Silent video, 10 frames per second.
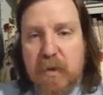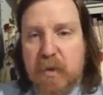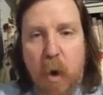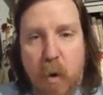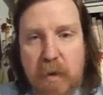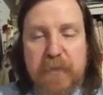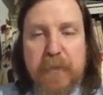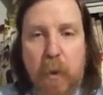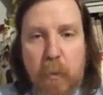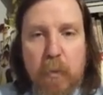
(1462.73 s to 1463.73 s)
going
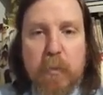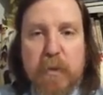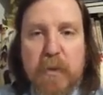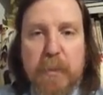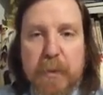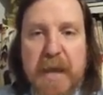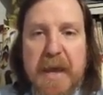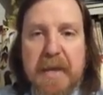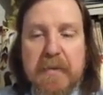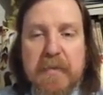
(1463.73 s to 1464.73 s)
forward with their
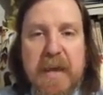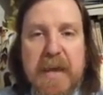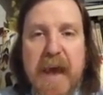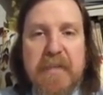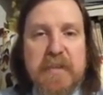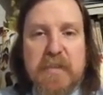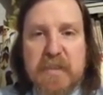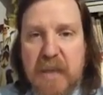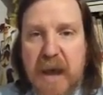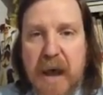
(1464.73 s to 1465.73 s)
plan. They haven't
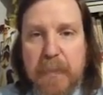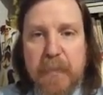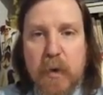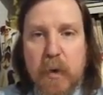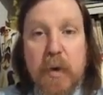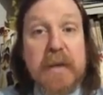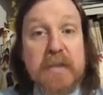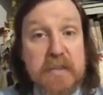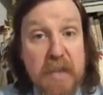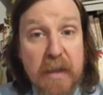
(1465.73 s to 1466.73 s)
stopped. They're
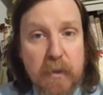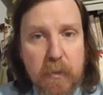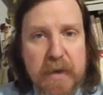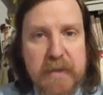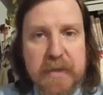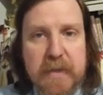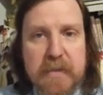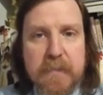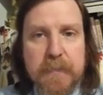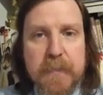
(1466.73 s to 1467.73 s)
accelerating
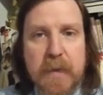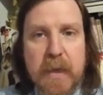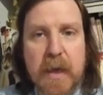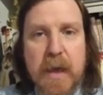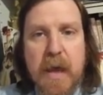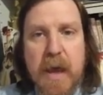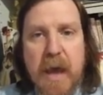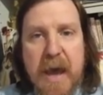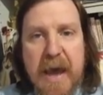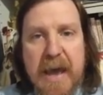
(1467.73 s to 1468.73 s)
it.
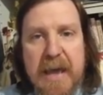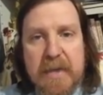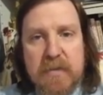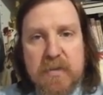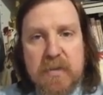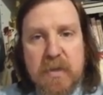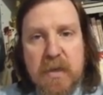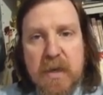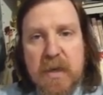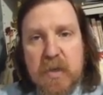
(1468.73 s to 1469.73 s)
And
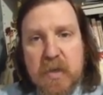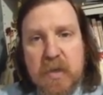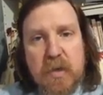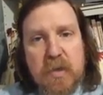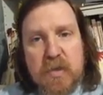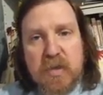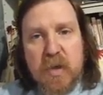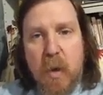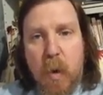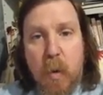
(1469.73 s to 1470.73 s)

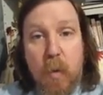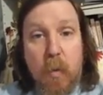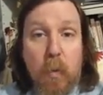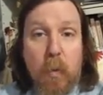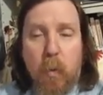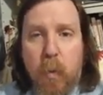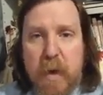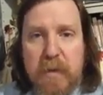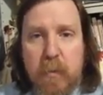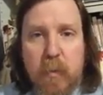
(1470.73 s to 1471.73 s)
so
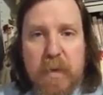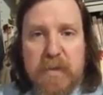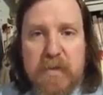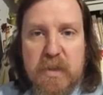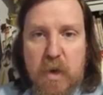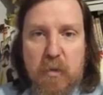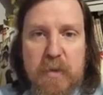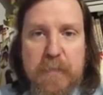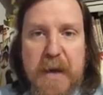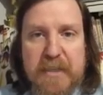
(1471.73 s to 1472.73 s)
what is the
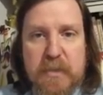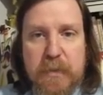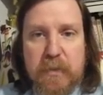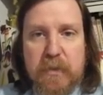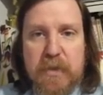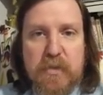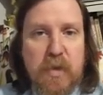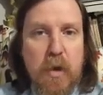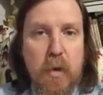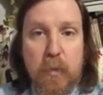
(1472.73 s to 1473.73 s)
only possibility?
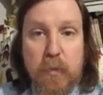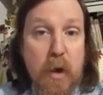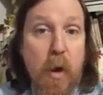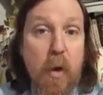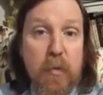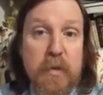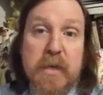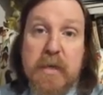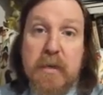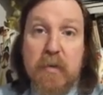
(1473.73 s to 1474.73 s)
So the
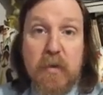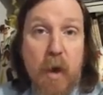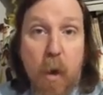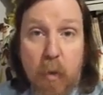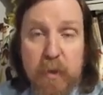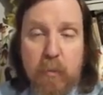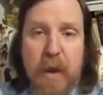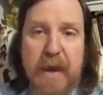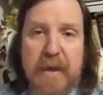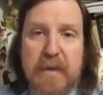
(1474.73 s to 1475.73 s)
only
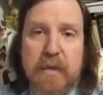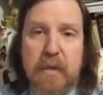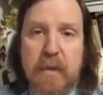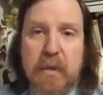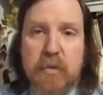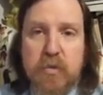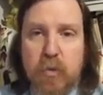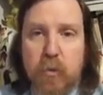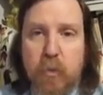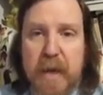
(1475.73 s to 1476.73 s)
way
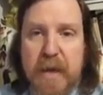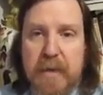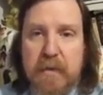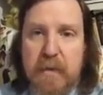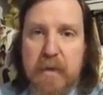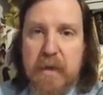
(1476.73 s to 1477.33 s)
to win